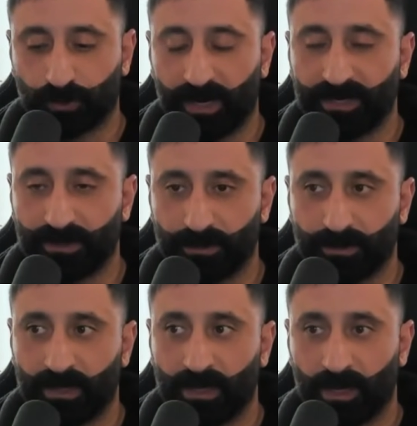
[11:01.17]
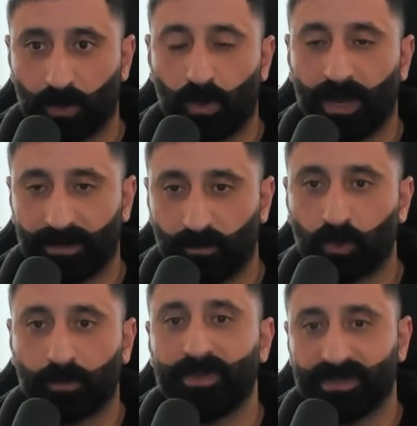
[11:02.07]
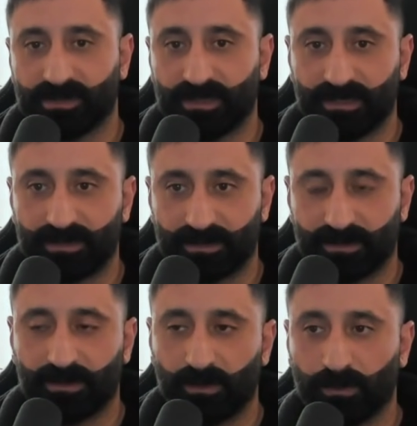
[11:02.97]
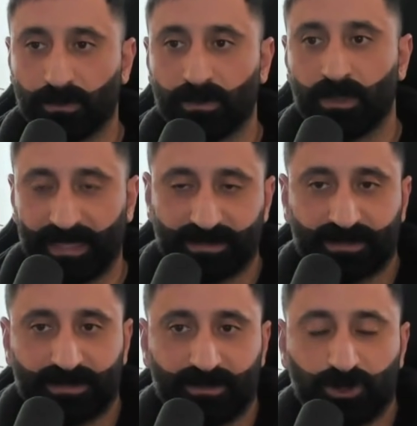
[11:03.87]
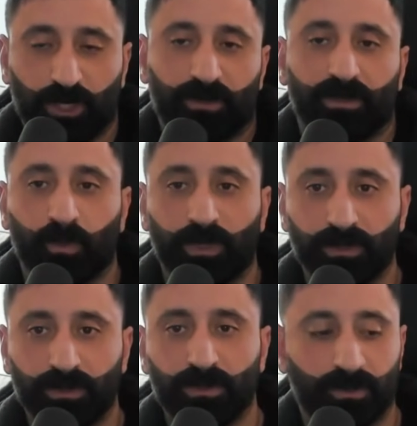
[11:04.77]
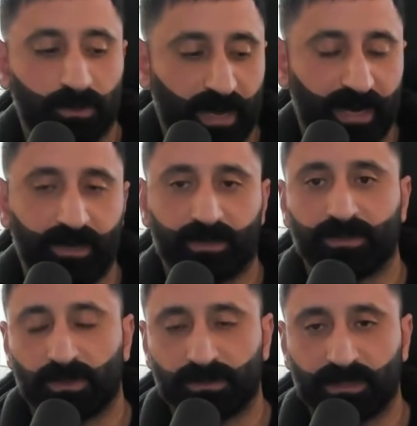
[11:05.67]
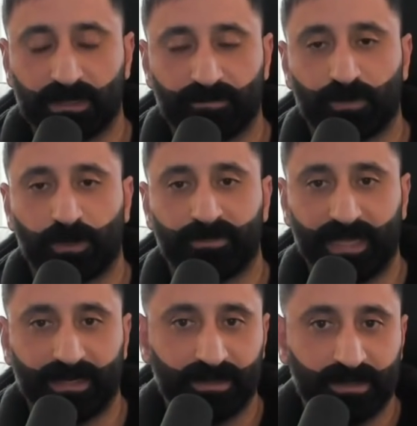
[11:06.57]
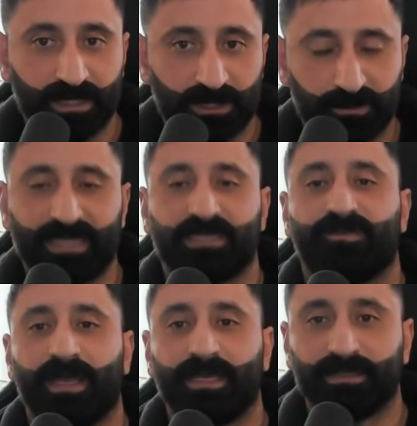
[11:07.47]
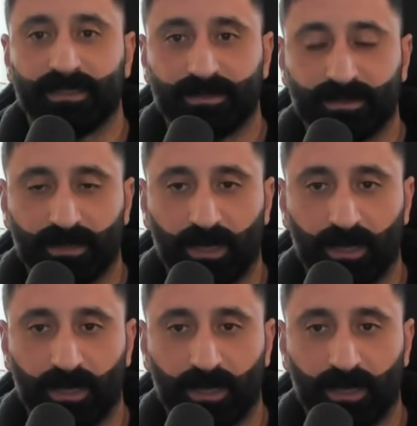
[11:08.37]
you're trying to acquire more business, that's generally what you do. You hire a consulting firm that specifies in